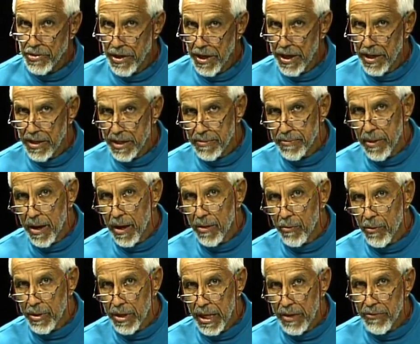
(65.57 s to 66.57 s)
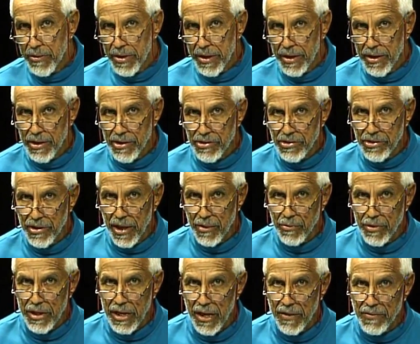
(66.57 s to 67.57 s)
and about whatever it is that
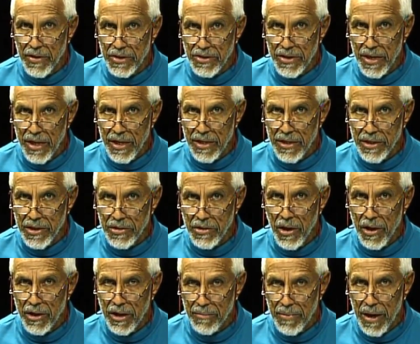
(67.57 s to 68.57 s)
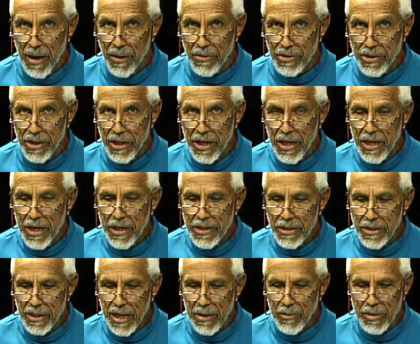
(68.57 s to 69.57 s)
we have decided to talk about.
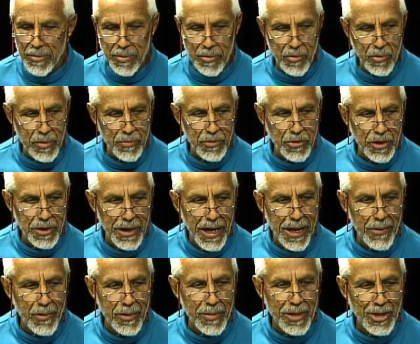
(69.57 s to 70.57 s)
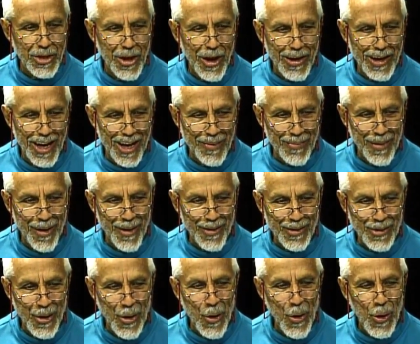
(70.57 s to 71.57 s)
Tonight, we, tonight we'll be talking
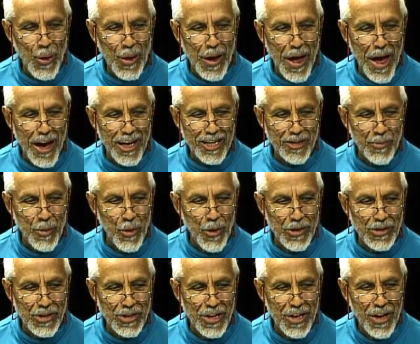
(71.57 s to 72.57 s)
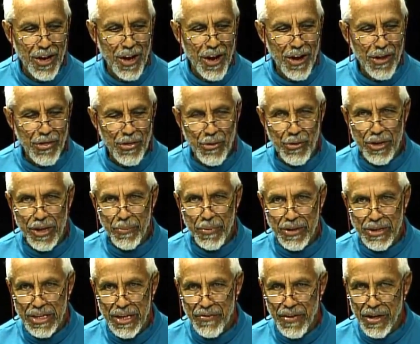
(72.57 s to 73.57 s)
about coal exports through the
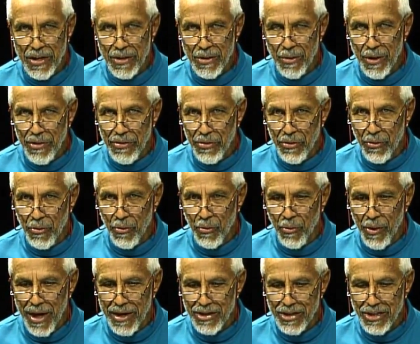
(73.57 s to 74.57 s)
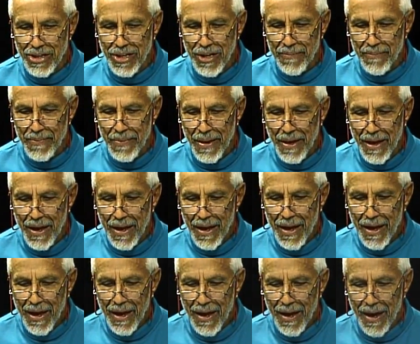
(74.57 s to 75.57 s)
Pacific Northwest.
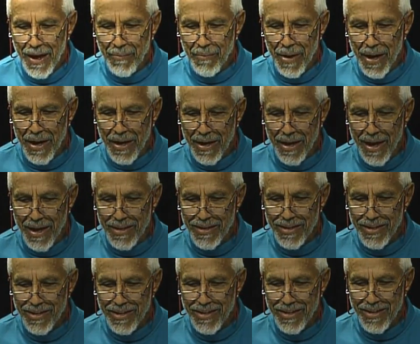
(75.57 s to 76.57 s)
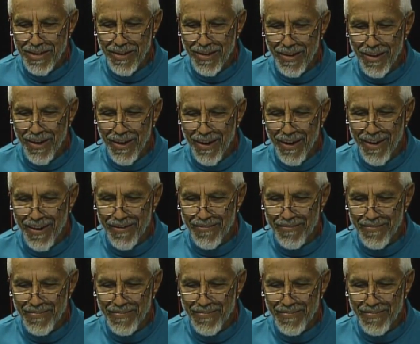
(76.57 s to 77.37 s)
And my guests are